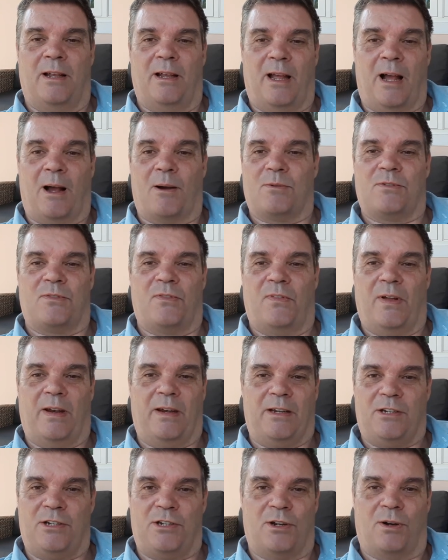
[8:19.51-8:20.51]
I was
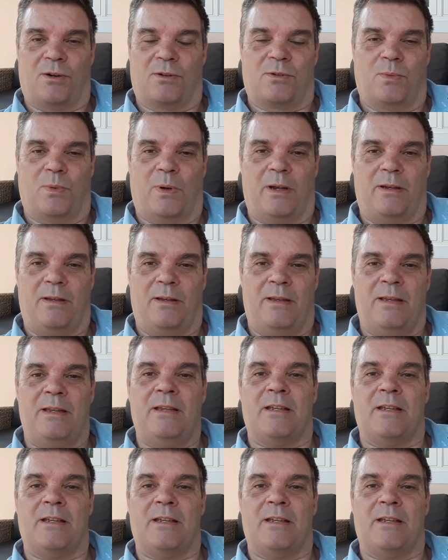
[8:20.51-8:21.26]
very shocked when